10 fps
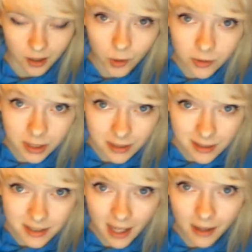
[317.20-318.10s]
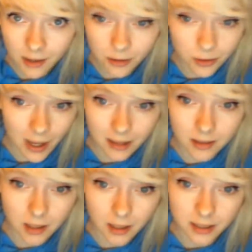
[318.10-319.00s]
You're on the internet as
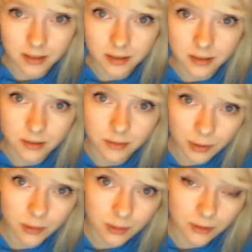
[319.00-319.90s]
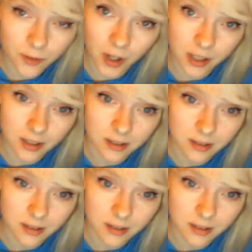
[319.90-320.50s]
well, like, what the fuck?